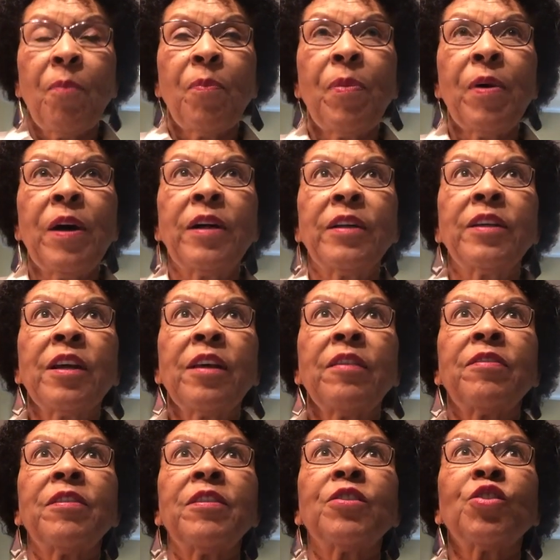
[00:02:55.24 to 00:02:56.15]
But
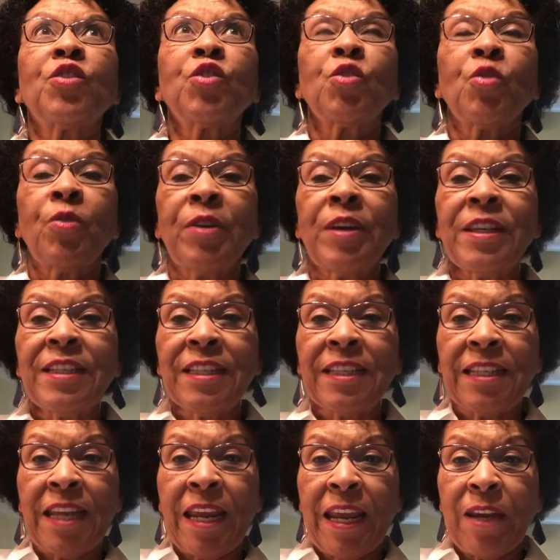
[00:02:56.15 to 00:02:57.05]
the stories
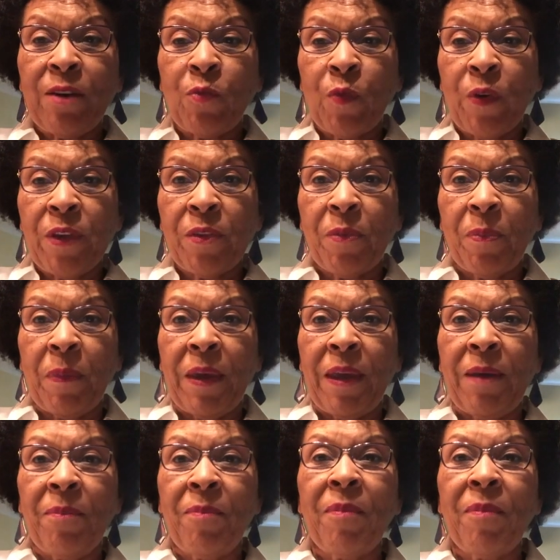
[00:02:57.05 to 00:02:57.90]
stayed with me.